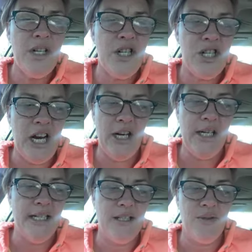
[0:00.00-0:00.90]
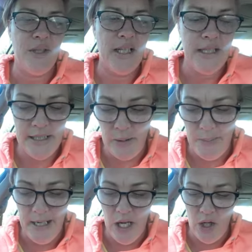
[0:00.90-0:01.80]
to share it, and I don't think this will
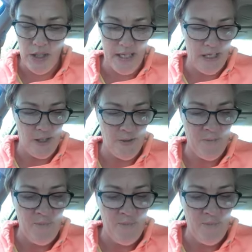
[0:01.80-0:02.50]
be long at all.